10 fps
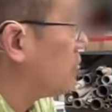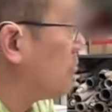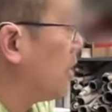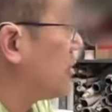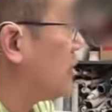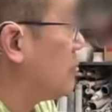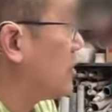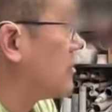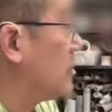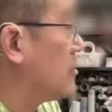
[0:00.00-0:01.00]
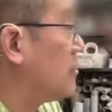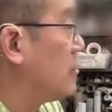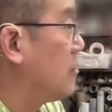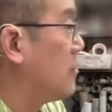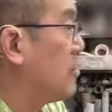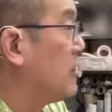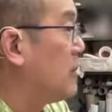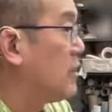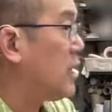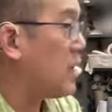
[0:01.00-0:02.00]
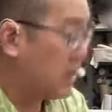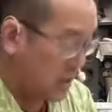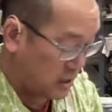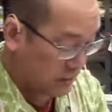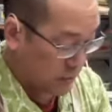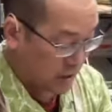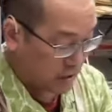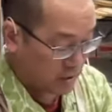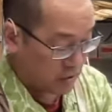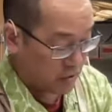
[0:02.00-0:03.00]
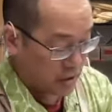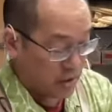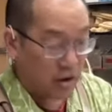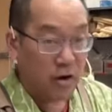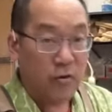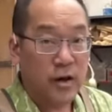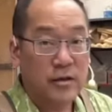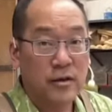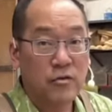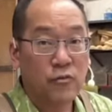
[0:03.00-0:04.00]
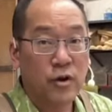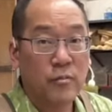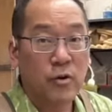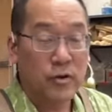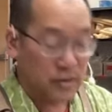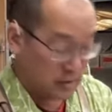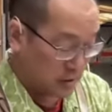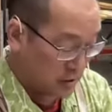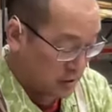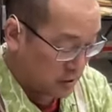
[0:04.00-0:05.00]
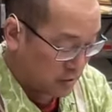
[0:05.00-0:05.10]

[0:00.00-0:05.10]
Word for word: right? That makes sense? That I can't bring it. So always this rim always gets a little